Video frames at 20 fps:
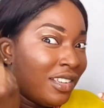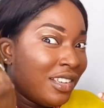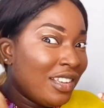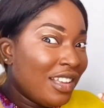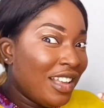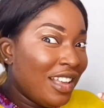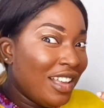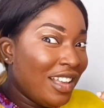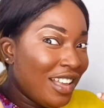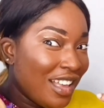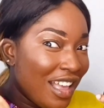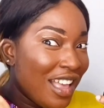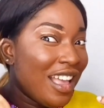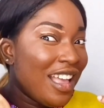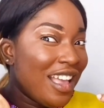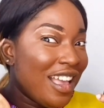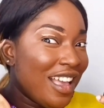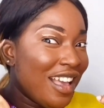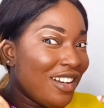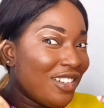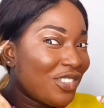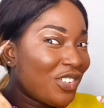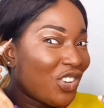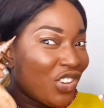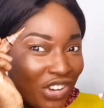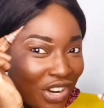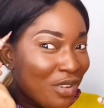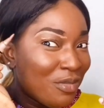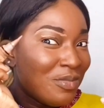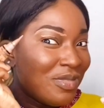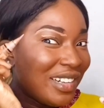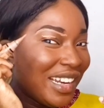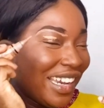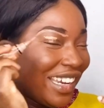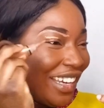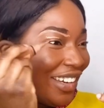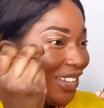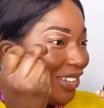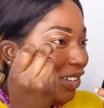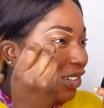Aha, chin
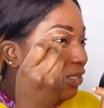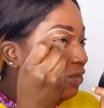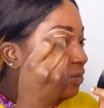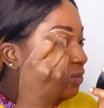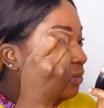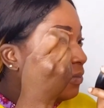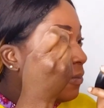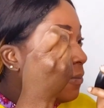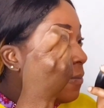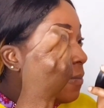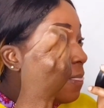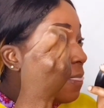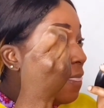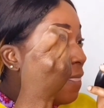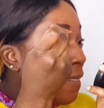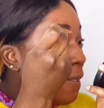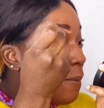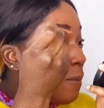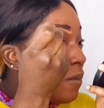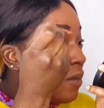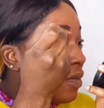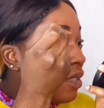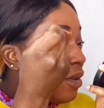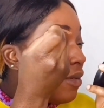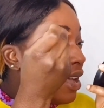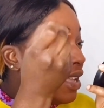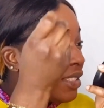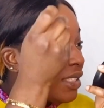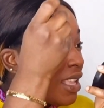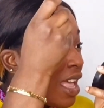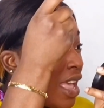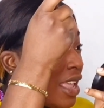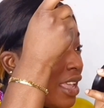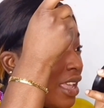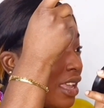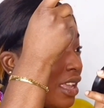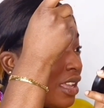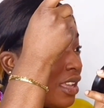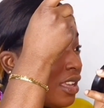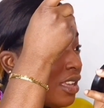break. No. No, I say
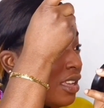it.